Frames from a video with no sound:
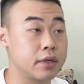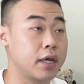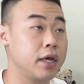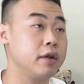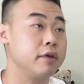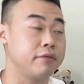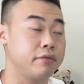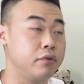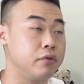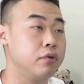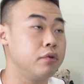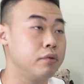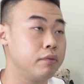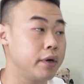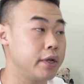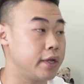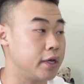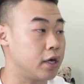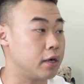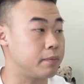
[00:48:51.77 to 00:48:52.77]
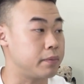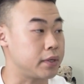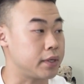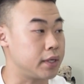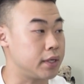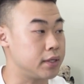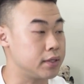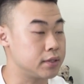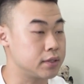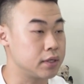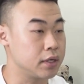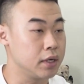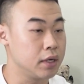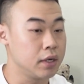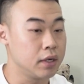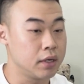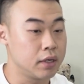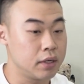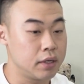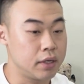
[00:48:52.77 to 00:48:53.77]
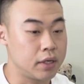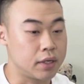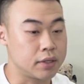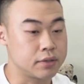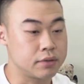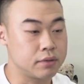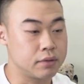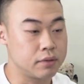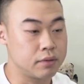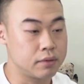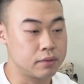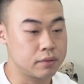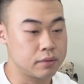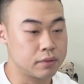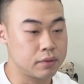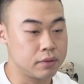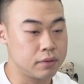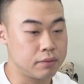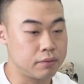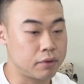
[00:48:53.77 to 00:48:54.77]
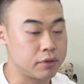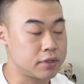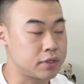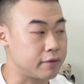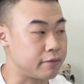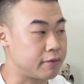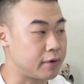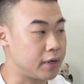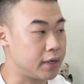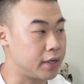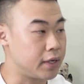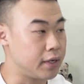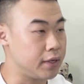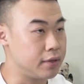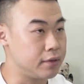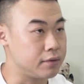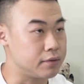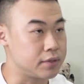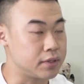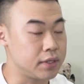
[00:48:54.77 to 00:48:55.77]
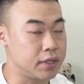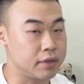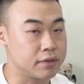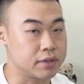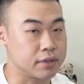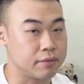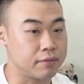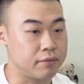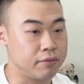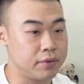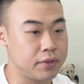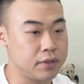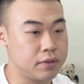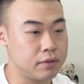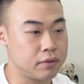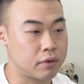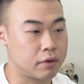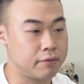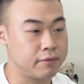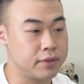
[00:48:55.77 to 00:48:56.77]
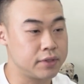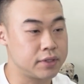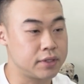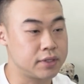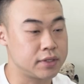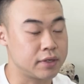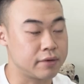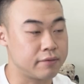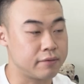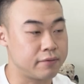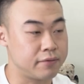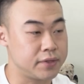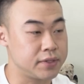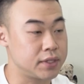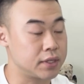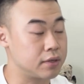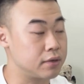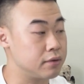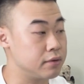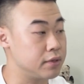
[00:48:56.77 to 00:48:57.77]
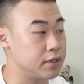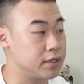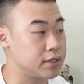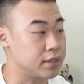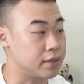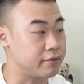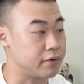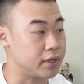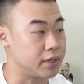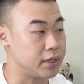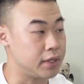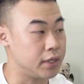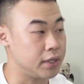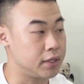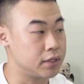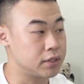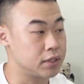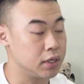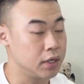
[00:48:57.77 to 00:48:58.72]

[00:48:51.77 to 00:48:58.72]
kind of know what they're up against. Yeah, so you watch the fight and then you see there was a real obvious physical disadvantage.